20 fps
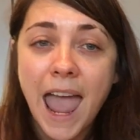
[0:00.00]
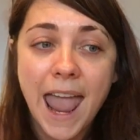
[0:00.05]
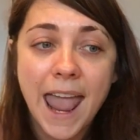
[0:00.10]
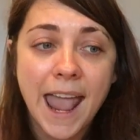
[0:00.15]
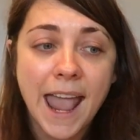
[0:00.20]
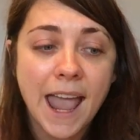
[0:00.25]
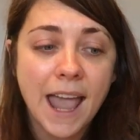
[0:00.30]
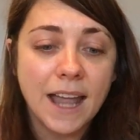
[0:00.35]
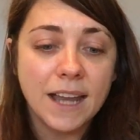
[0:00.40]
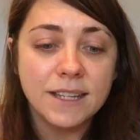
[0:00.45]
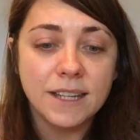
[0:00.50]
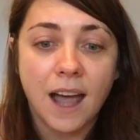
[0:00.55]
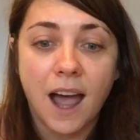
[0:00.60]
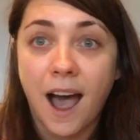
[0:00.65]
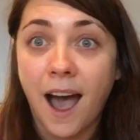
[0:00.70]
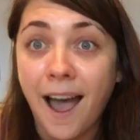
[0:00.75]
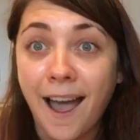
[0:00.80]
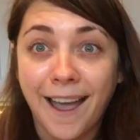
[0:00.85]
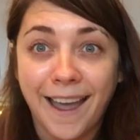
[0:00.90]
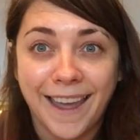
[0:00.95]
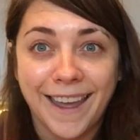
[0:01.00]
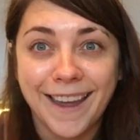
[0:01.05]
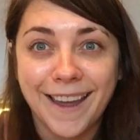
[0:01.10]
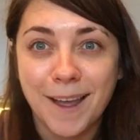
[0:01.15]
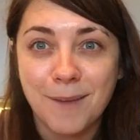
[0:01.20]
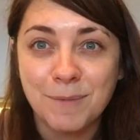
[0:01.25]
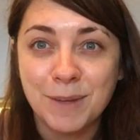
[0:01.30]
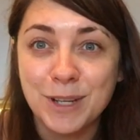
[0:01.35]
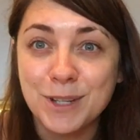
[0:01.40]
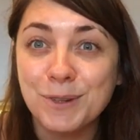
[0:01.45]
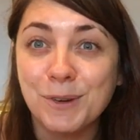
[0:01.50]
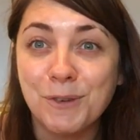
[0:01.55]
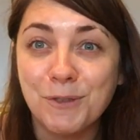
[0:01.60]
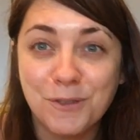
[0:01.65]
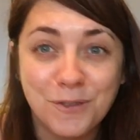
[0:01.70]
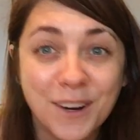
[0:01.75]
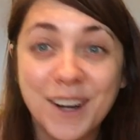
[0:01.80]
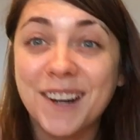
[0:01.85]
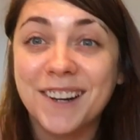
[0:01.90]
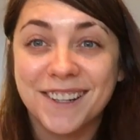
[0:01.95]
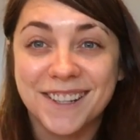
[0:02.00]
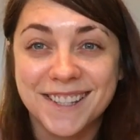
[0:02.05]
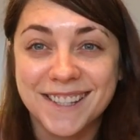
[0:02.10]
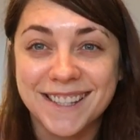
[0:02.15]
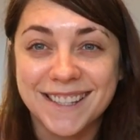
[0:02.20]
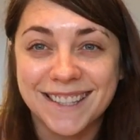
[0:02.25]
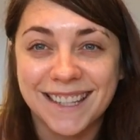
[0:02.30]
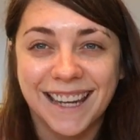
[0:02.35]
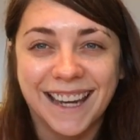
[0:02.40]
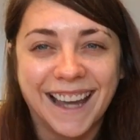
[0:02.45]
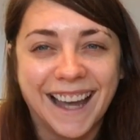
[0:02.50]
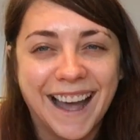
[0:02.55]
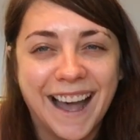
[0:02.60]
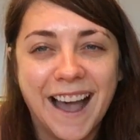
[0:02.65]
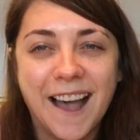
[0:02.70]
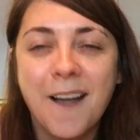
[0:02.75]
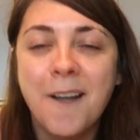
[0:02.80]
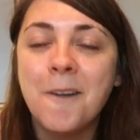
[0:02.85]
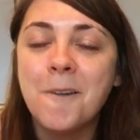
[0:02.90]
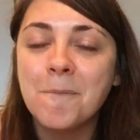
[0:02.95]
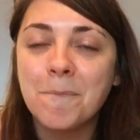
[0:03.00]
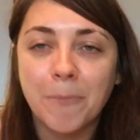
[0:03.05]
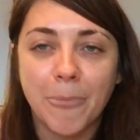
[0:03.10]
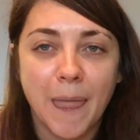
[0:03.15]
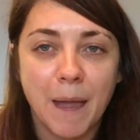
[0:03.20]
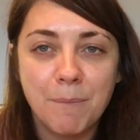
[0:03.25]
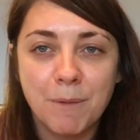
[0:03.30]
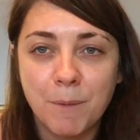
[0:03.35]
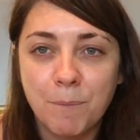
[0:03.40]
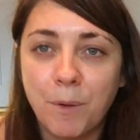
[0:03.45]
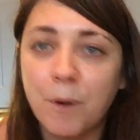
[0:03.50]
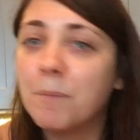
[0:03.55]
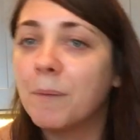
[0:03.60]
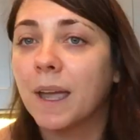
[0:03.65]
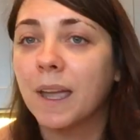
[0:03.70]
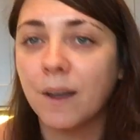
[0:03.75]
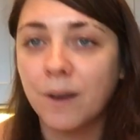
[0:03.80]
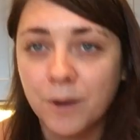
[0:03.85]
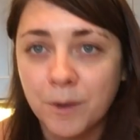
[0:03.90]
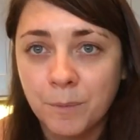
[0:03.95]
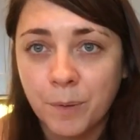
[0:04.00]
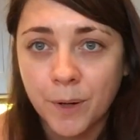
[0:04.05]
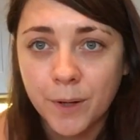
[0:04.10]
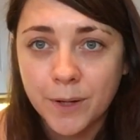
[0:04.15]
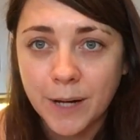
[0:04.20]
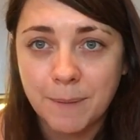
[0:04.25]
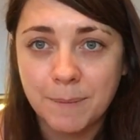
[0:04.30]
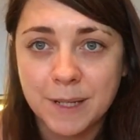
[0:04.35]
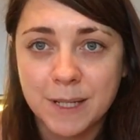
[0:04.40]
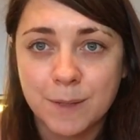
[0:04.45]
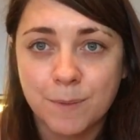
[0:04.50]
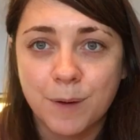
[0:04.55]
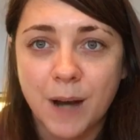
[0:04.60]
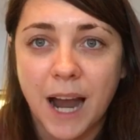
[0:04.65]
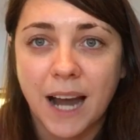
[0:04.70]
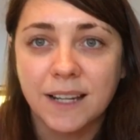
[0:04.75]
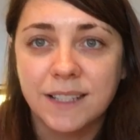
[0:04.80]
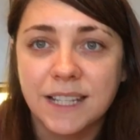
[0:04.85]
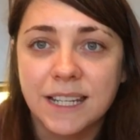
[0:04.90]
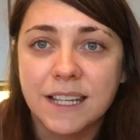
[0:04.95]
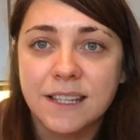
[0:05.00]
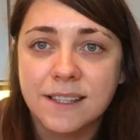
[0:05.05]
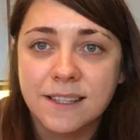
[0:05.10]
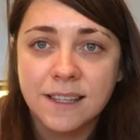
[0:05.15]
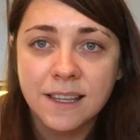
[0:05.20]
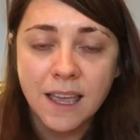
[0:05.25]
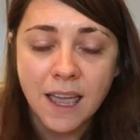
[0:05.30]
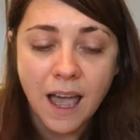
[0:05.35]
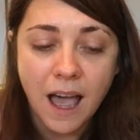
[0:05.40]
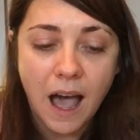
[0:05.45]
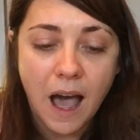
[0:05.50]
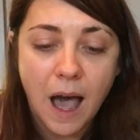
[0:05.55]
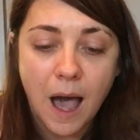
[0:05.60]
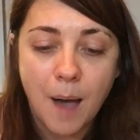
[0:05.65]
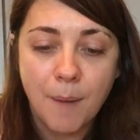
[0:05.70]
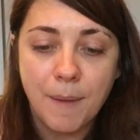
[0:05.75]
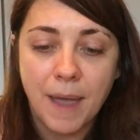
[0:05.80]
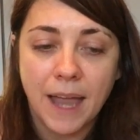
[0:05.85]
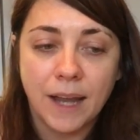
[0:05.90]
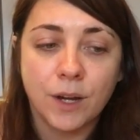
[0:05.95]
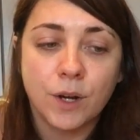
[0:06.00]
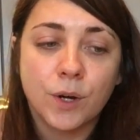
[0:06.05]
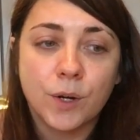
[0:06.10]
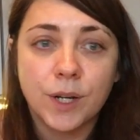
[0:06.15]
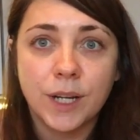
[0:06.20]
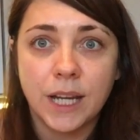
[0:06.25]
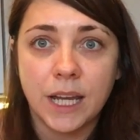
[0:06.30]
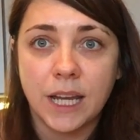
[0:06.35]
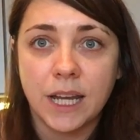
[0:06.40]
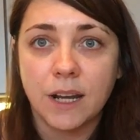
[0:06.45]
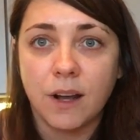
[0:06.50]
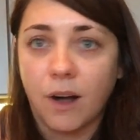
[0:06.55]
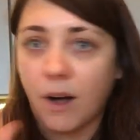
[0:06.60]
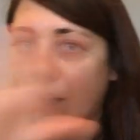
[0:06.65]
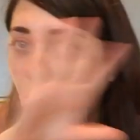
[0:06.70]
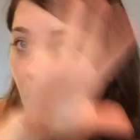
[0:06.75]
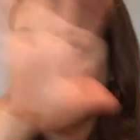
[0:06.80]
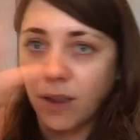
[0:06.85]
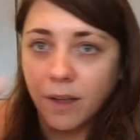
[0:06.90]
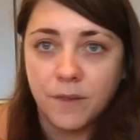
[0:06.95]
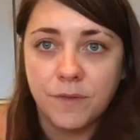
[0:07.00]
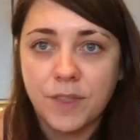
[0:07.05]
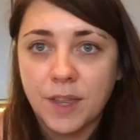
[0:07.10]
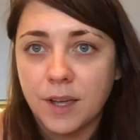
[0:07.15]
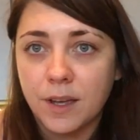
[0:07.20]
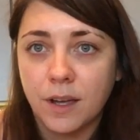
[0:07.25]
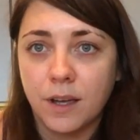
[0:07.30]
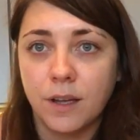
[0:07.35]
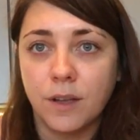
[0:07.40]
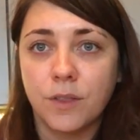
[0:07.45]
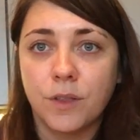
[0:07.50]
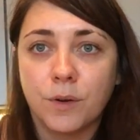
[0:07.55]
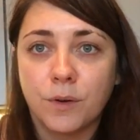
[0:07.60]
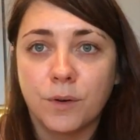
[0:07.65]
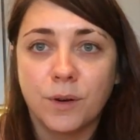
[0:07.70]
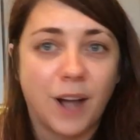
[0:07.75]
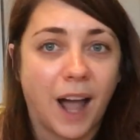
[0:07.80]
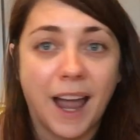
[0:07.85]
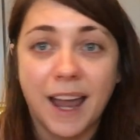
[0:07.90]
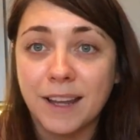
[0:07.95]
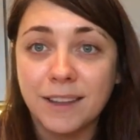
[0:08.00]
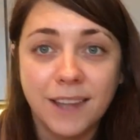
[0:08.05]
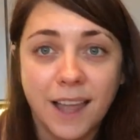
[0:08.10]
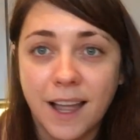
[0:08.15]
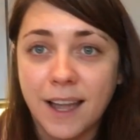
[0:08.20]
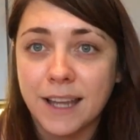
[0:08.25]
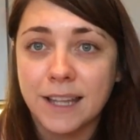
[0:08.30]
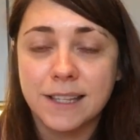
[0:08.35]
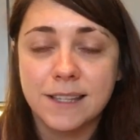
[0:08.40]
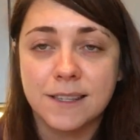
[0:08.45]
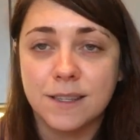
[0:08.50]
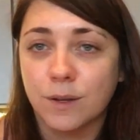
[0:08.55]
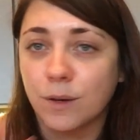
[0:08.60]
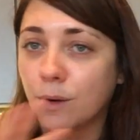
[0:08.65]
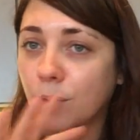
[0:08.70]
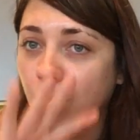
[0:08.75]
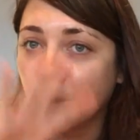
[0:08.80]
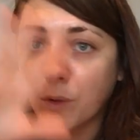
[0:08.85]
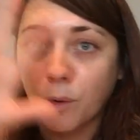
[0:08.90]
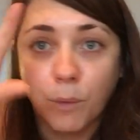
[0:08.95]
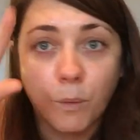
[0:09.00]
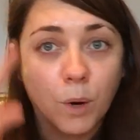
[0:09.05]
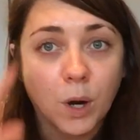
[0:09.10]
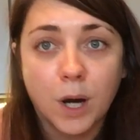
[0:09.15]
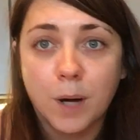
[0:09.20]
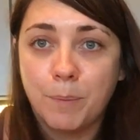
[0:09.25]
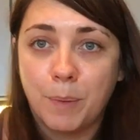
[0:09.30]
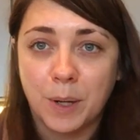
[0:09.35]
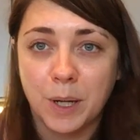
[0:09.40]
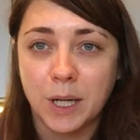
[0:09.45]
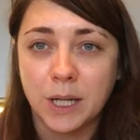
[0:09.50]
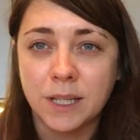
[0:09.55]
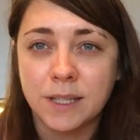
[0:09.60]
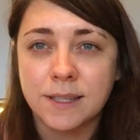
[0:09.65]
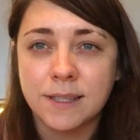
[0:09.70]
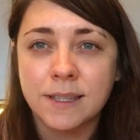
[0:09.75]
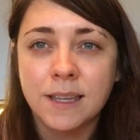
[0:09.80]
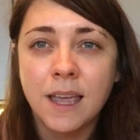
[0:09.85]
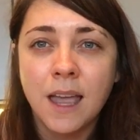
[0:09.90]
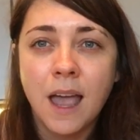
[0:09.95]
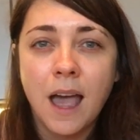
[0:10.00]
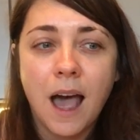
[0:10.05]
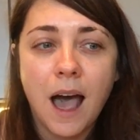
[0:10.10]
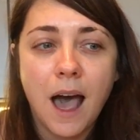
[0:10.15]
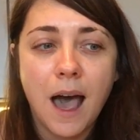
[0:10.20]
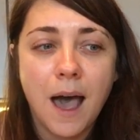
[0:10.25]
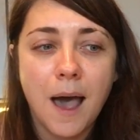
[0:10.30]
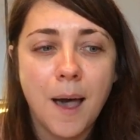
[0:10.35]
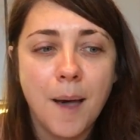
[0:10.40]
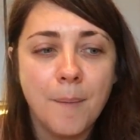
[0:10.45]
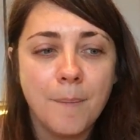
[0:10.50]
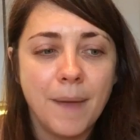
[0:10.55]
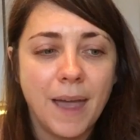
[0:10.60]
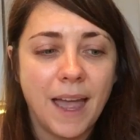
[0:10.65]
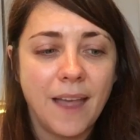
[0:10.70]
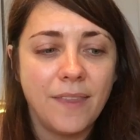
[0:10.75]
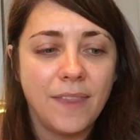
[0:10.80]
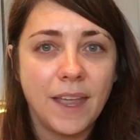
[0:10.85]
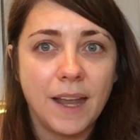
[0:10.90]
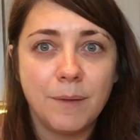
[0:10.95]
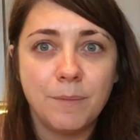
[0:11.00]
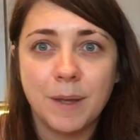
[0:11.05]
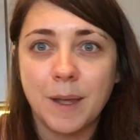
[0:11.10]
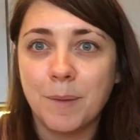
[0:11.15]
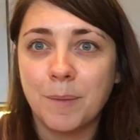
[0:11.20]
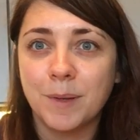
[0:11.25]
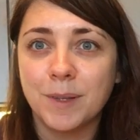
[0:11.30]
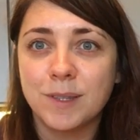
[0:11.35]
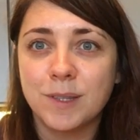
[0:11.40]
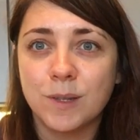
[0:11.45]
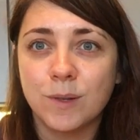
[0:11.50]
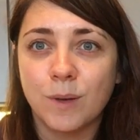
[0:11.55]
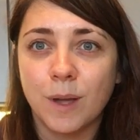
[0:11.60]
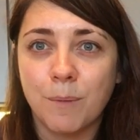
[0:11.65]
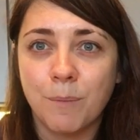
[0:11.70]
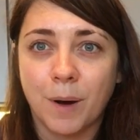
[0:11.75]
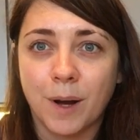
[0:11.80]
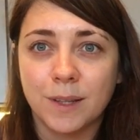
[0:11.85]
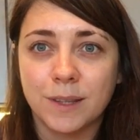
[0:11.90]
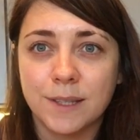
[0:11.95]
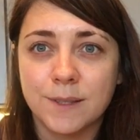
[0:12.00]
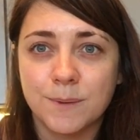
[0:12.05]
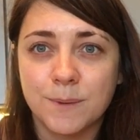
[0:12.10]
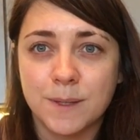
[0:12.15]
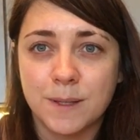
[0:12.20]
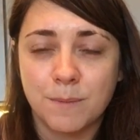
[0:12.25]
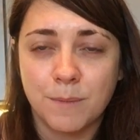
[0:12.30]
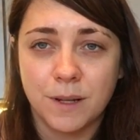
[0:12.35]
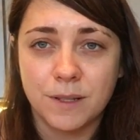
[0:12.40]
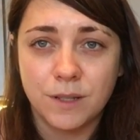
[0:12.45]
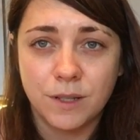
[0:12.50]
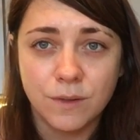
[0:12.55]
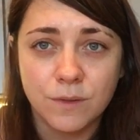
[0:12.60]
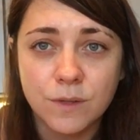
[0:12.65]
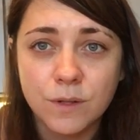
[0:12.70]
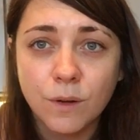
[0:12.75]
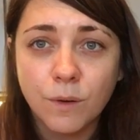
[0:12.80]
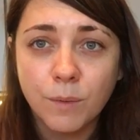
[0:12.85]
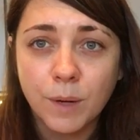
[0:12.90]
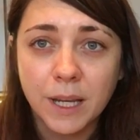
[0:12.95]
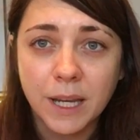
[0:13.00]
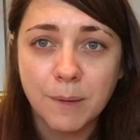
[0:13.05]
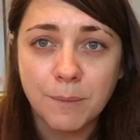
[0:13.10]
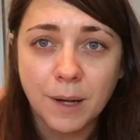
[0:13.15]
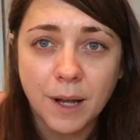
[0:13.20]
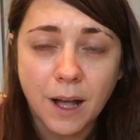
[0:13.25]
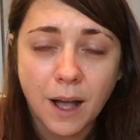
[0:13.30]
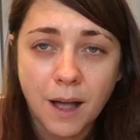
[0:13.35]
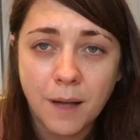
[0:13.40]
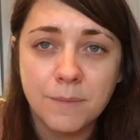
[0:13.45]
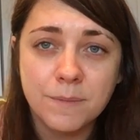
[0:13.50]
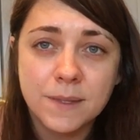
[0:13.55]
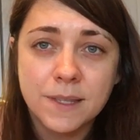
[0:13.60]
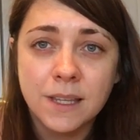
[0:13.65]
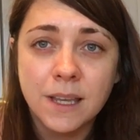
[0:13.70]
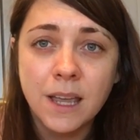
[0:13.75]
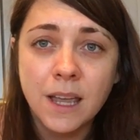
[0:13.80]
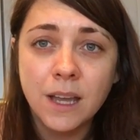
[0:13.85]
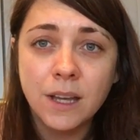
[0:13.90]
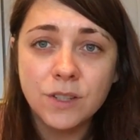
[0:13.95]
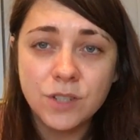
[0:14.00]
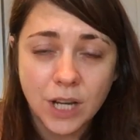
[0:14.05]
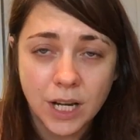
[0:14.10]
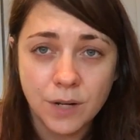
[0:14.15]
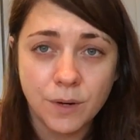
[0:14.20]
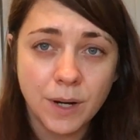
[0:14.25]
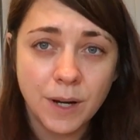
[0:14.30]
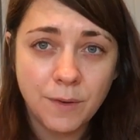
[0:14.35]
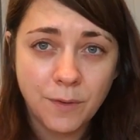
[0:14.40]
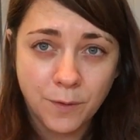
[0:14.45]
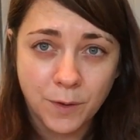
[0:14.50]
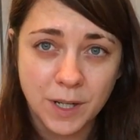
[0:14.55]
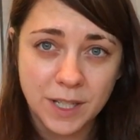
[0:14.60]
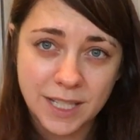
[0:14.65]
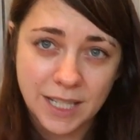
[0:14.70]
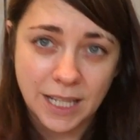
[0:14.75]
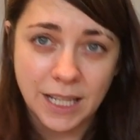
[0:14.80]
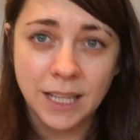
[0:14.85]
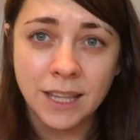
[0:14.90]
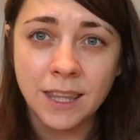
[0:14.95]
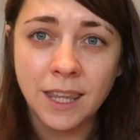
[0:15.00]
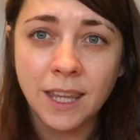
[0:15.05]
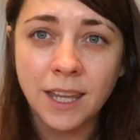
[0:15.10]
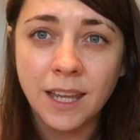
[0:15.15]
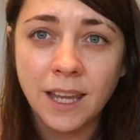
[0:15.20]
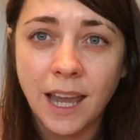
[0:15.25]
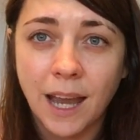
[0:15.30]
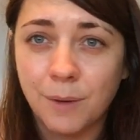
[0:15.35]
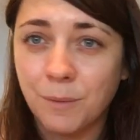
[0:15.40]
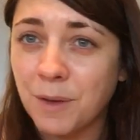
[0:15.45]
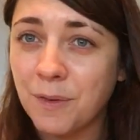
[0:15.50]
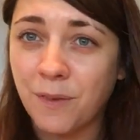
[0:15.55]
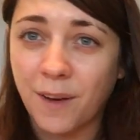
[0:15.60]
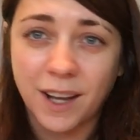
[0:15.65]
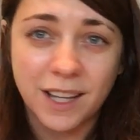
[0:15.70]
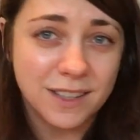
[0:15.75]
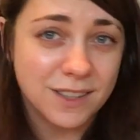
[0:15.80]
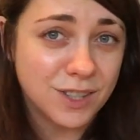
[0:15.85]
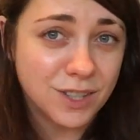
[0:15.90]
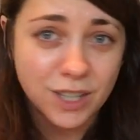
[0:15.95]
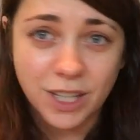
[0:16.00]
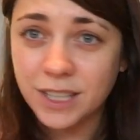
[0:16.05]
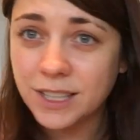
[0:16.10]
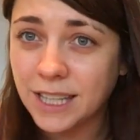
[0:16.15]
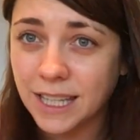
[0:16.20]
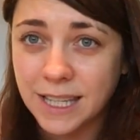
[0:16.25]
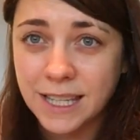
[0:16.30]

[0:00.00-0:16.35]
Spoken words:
And I am gonna do it first. I'm gonna put my own program into practice and create all of the guidelines, the workbooks, and then be able to impart this wisdom onto you. So when it becomes January 14th and we fucking start